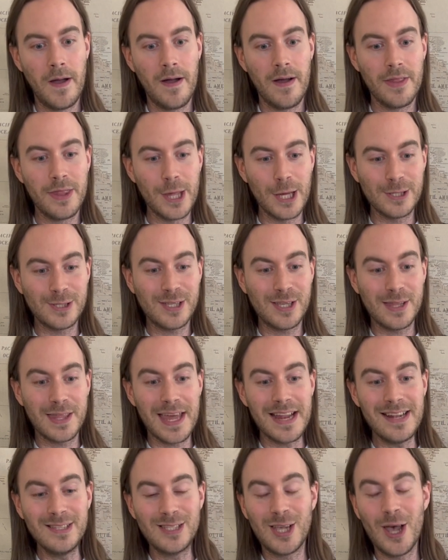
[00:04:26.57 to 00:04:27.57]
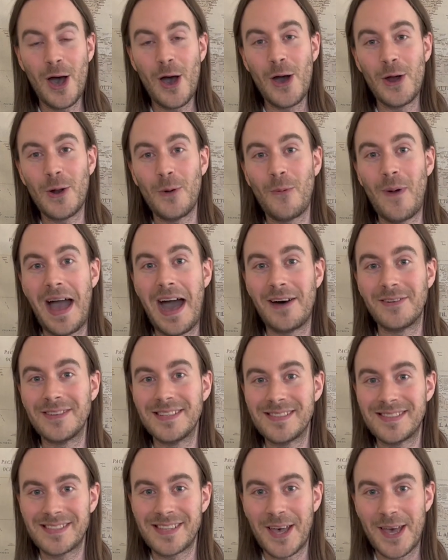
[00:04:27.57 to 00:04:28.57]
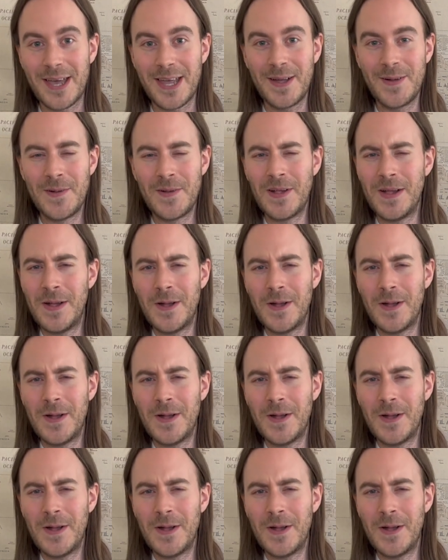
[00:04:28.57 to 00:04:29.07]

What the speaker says: that to then turn around and say,